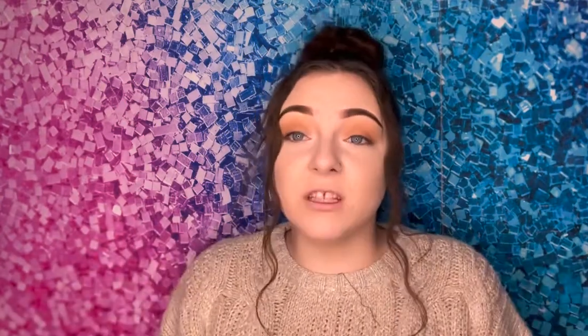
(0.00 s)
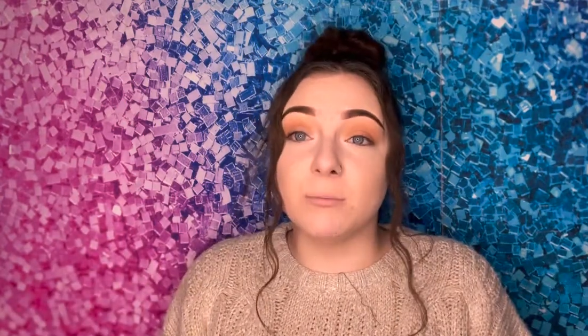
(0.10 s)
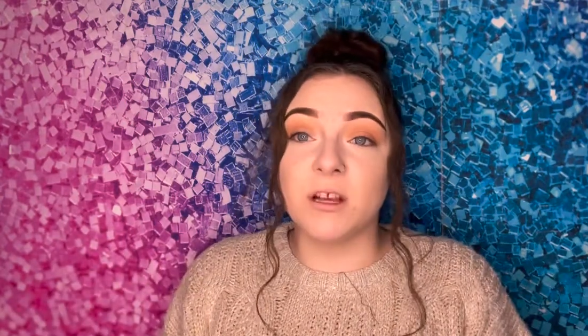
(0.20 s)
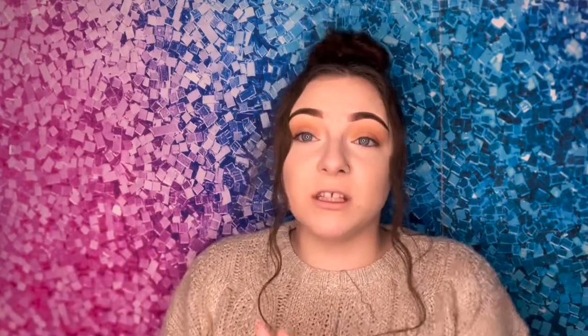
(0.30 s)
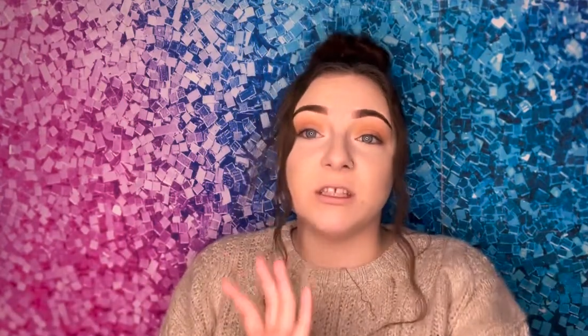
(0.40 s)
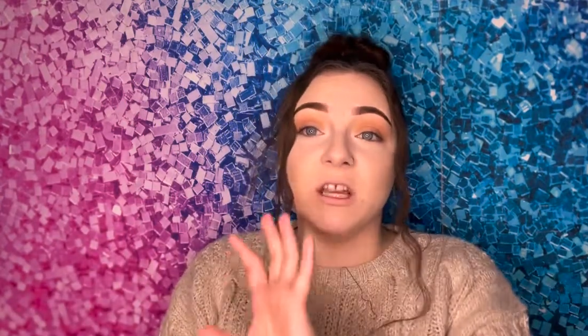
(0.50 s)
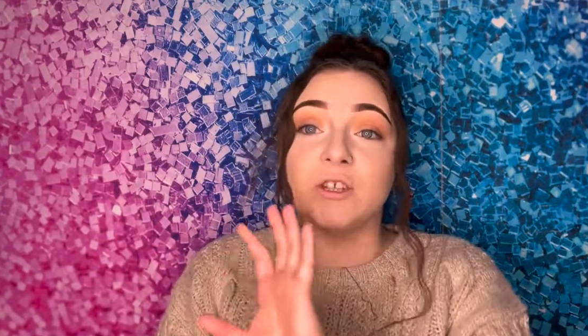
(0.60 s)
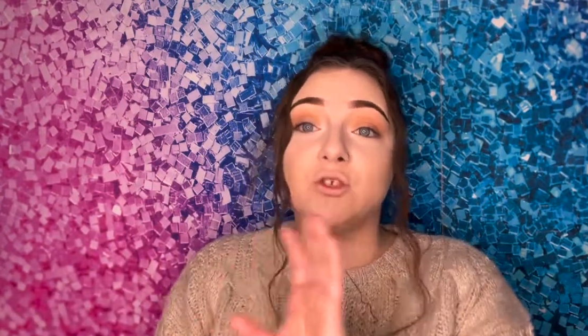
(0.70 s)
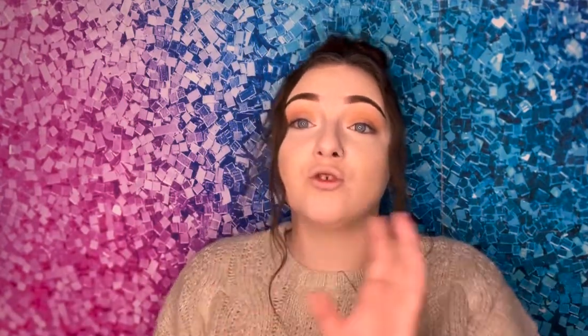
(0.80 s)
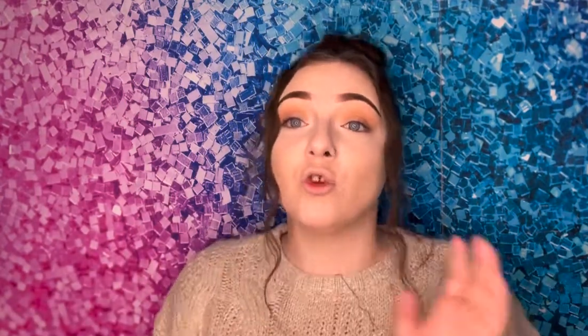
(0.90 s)
It makes it stay
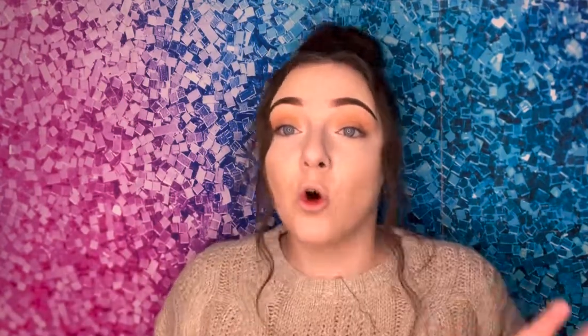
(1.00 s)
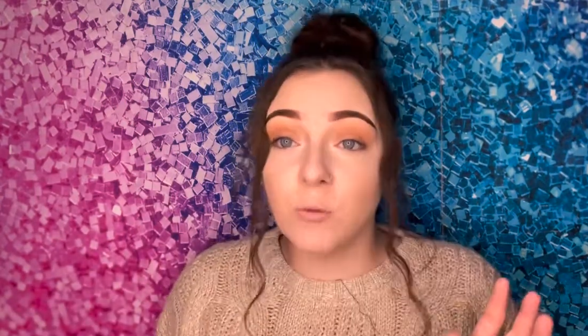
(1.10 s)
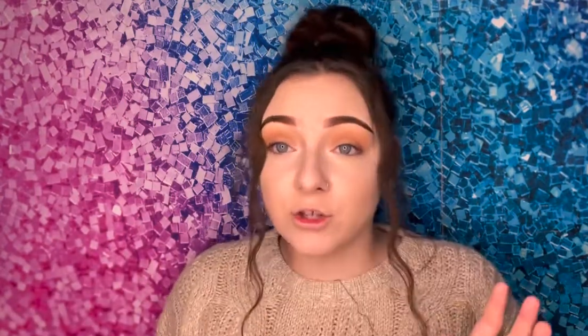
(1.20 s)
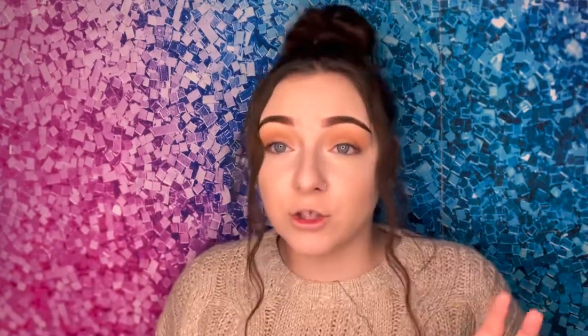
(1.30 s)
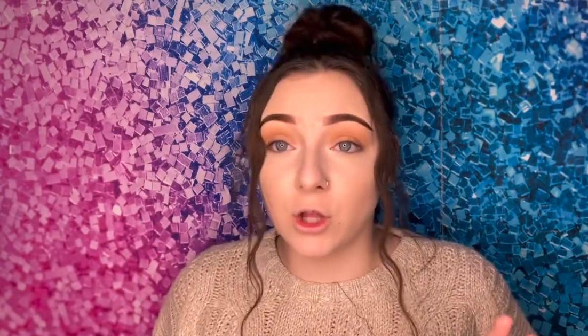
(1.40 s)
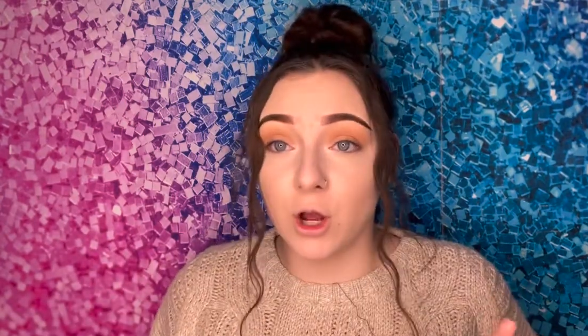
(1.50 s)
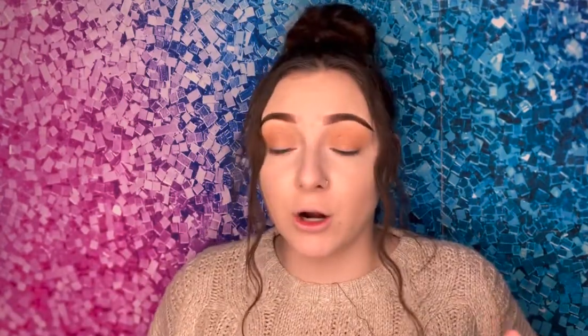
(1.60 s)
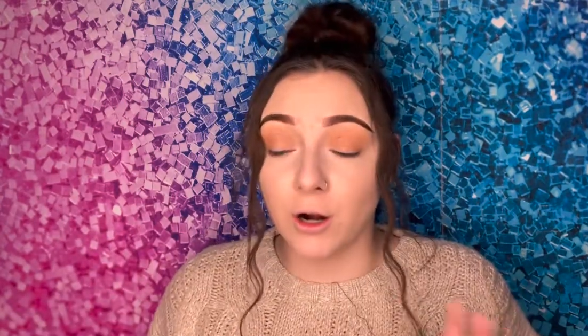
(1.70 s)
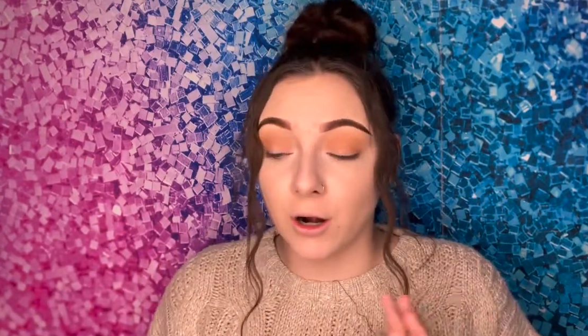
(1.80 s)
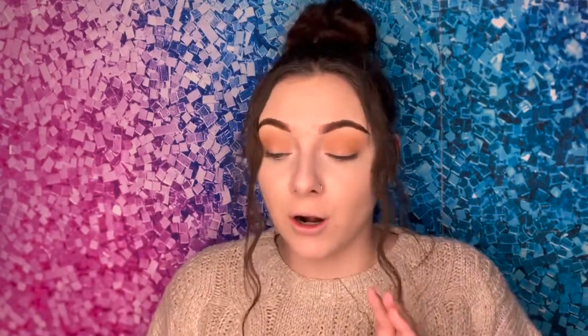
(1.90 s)
so much
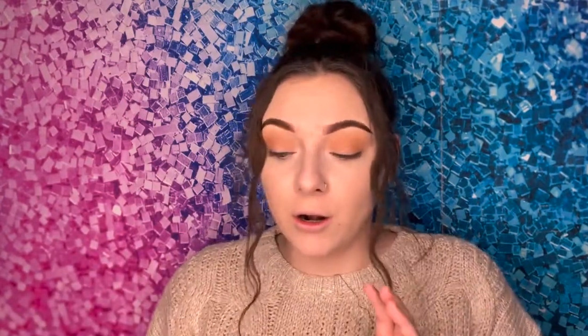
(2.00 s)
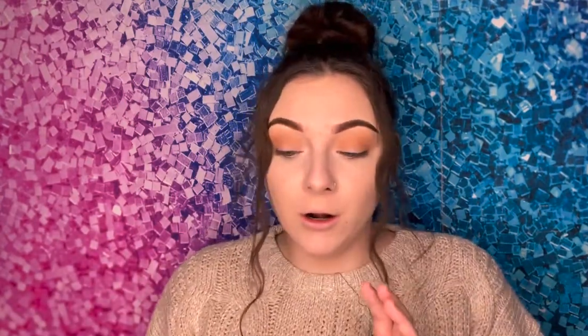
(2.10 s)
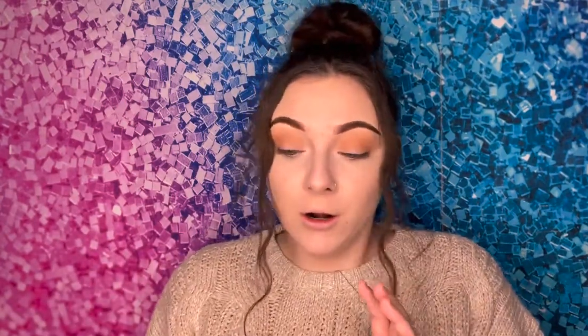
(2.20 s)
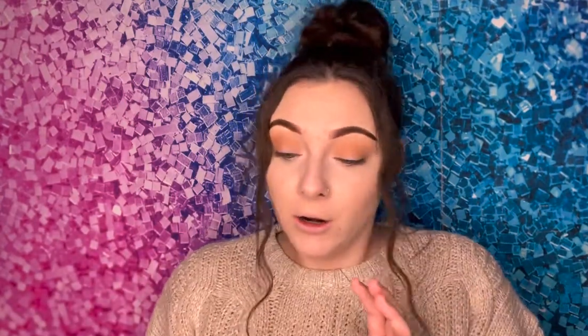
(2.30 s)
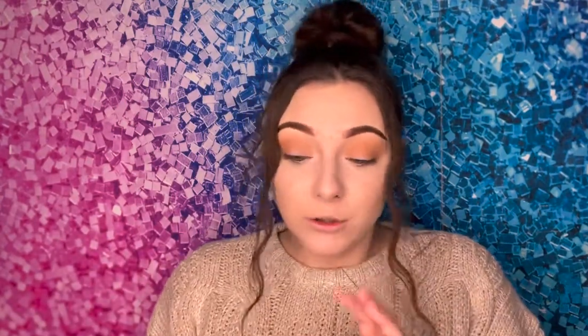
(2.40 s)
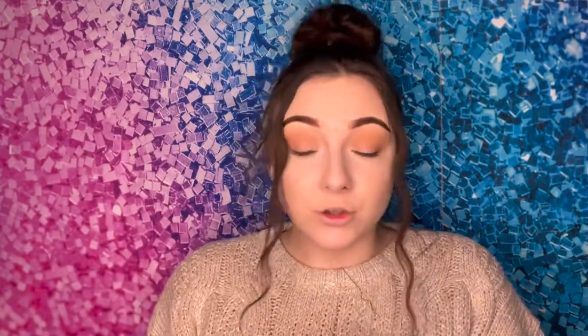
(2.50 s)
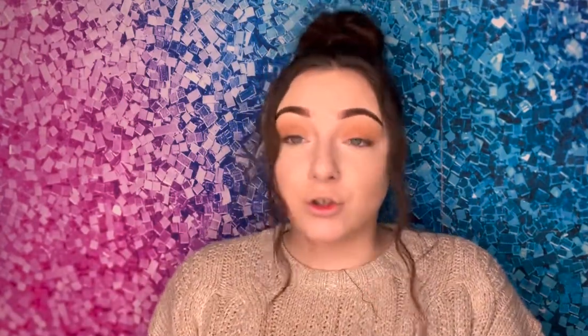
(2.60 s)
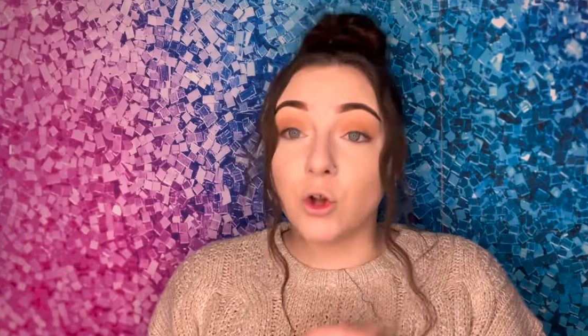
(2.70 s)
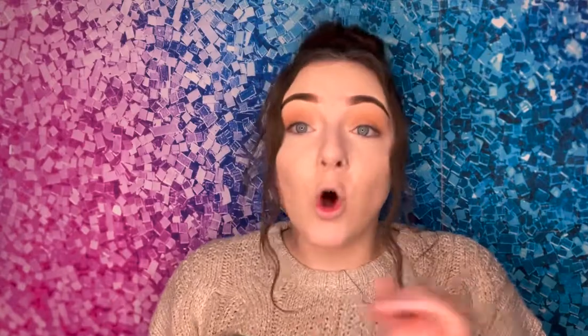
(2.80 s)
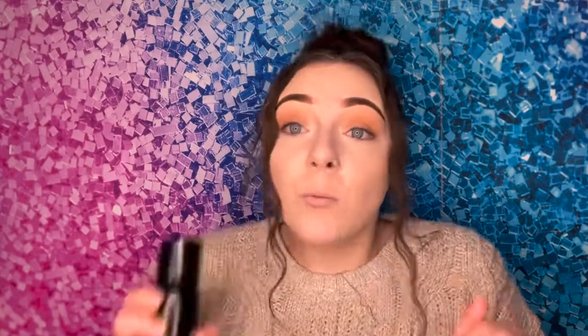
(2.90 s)
longer,
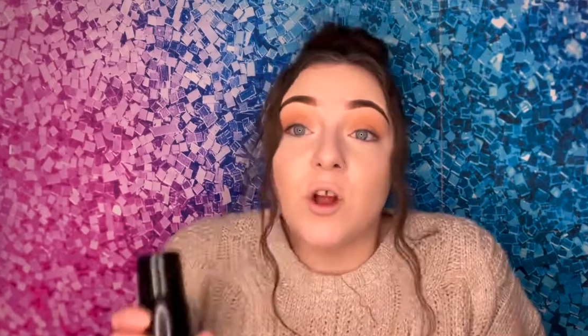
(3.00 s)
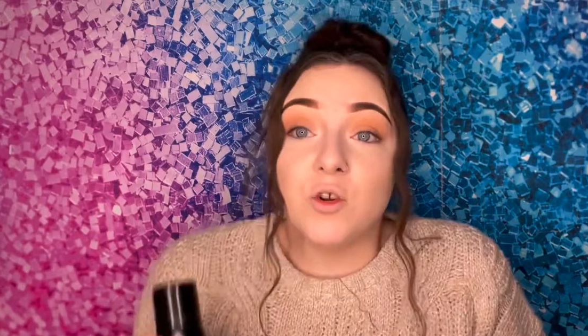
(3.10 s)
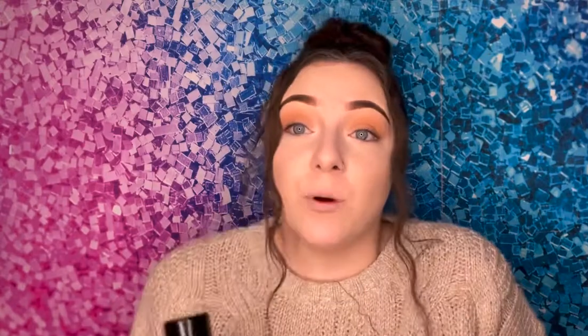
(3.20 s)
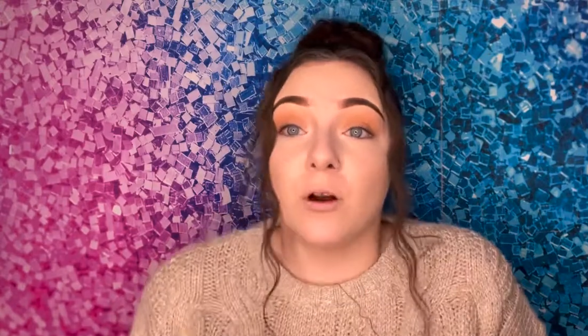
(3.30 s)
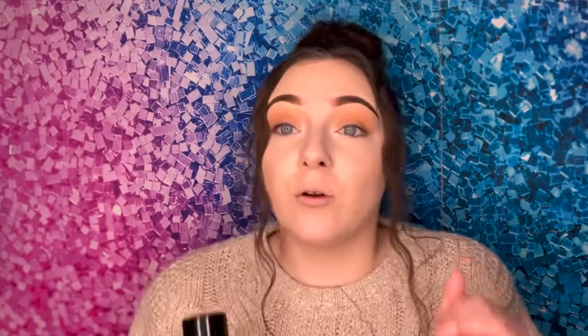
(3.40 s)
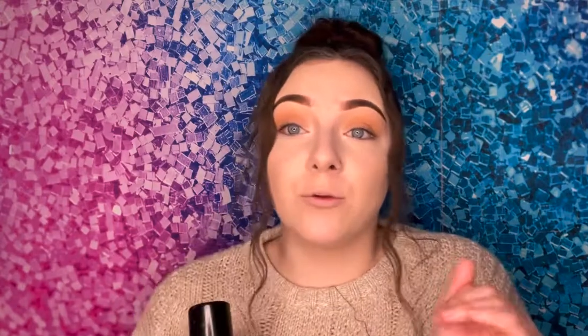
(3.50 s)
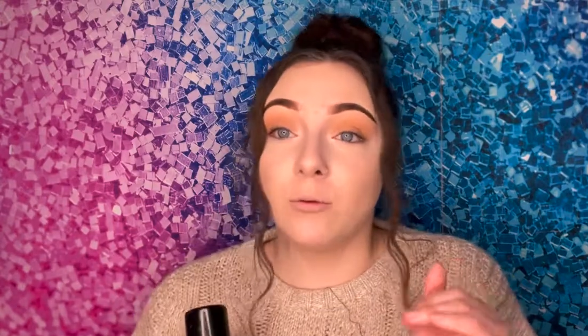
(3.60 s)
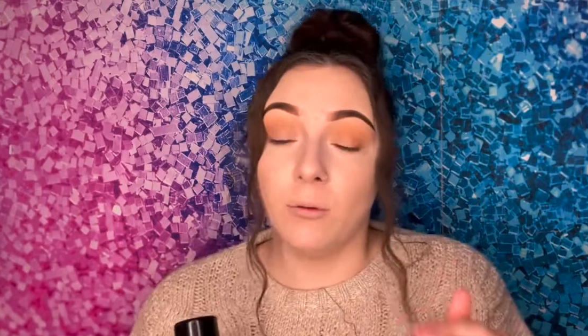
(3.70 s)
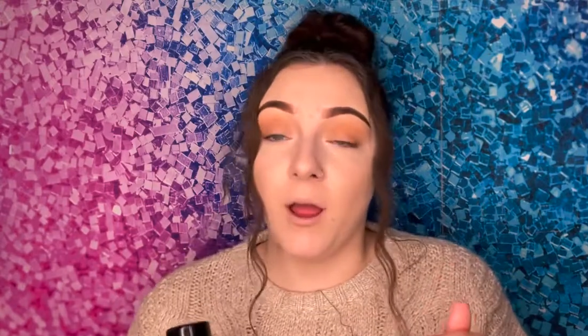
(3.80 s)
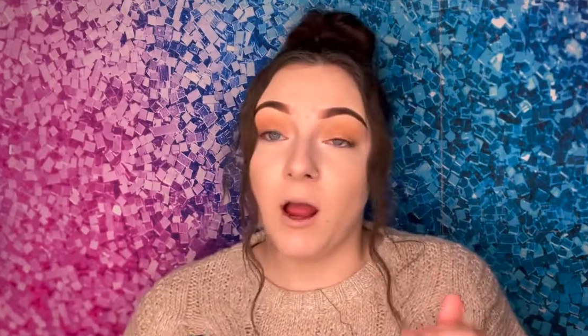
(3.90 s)
so much better through
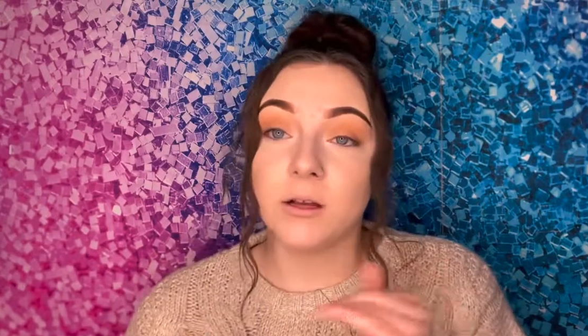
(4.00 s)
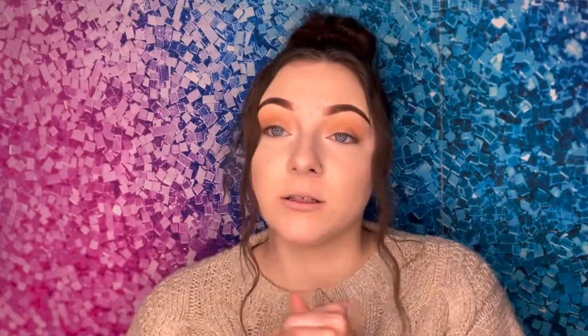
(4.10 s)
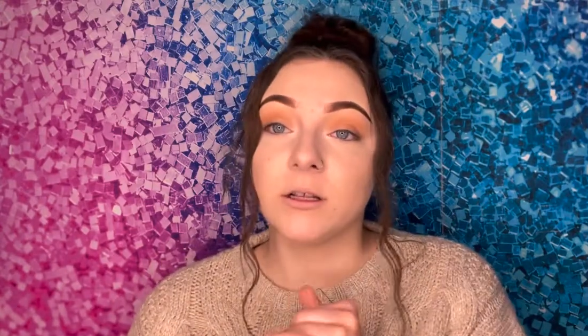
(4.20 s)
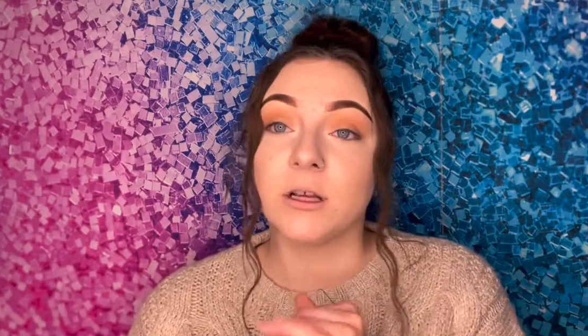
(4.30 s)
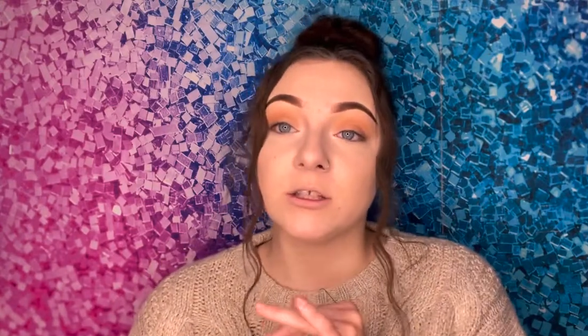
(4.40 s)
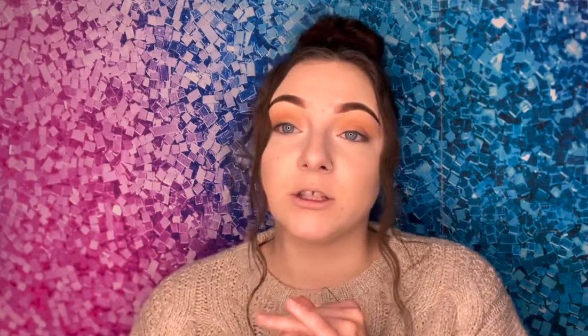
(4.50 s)
a mask. It's